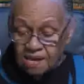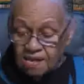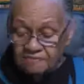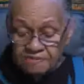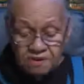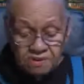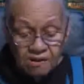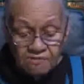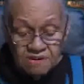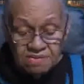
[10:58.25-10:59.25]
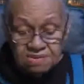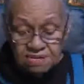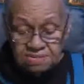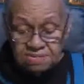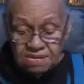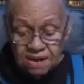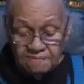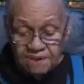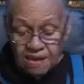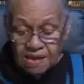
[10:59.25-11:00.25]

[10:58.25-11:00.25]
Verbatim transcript: If you don't resist him,